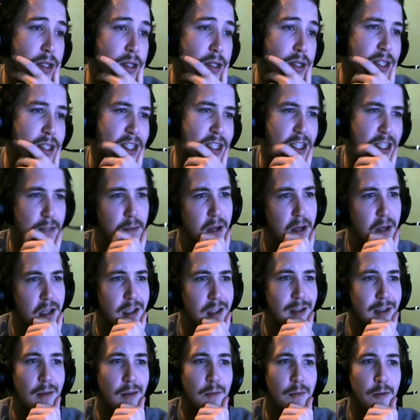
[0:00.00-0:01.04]
dispels
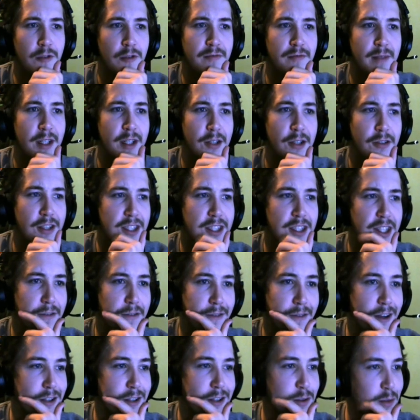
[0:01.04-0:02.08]
all movement, increasing
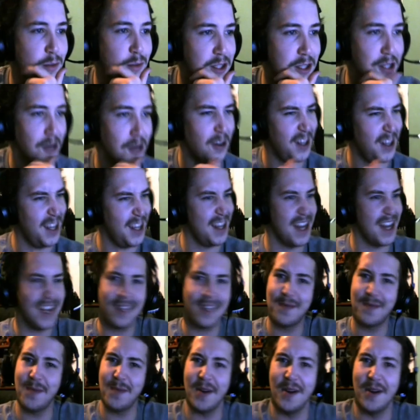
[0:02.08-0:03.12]
effects from the target.
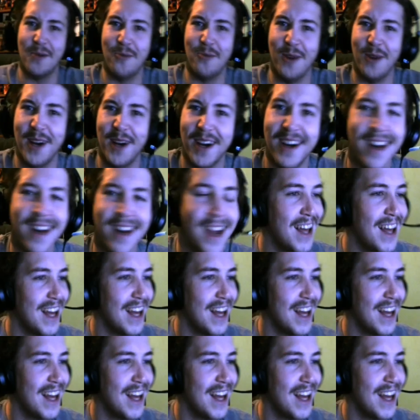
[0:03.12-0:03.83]
That's pretty weird.